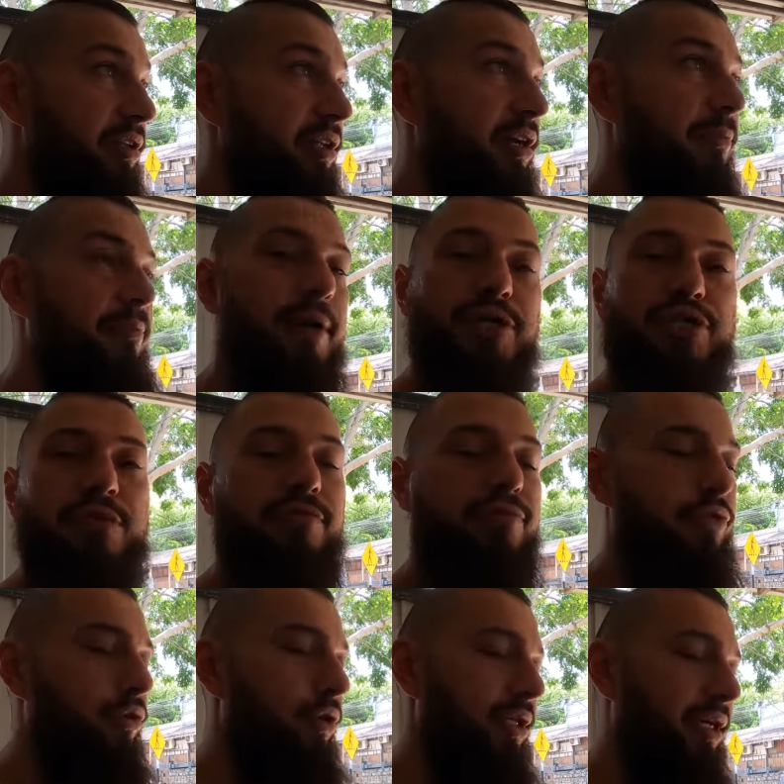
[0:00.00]
the passion
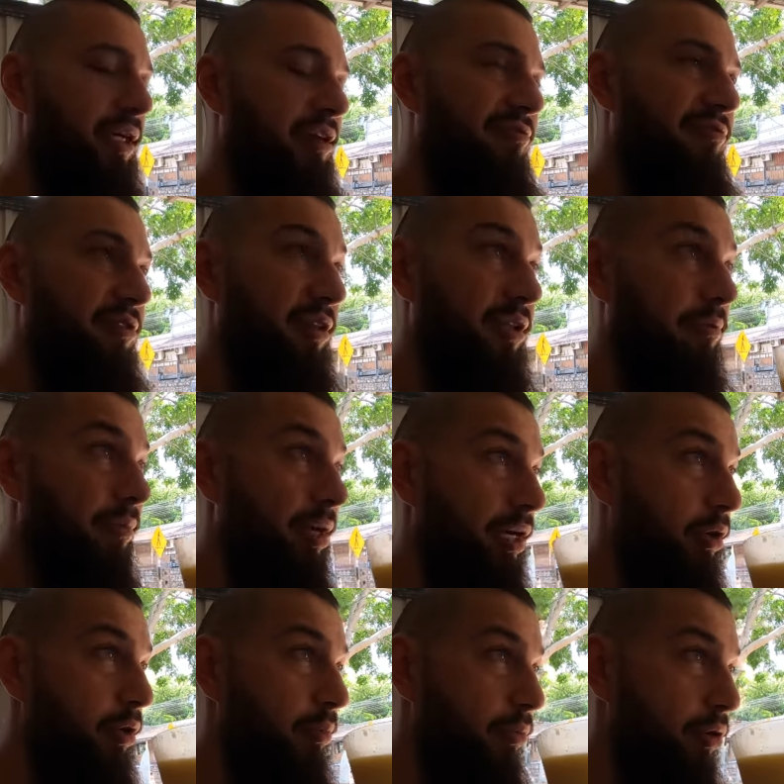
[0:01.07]
fruit, I can feel the
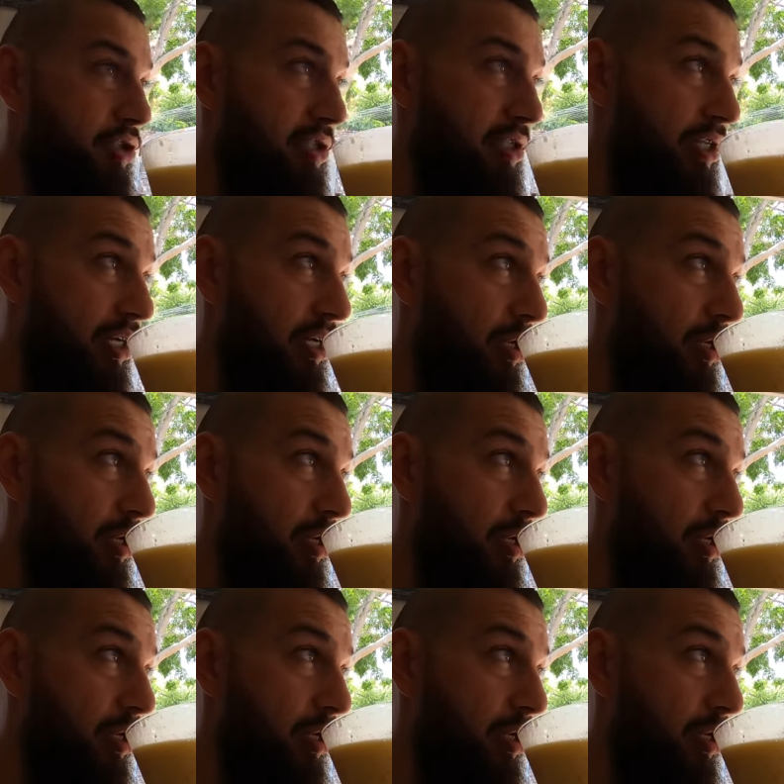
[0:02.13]
mango mostly.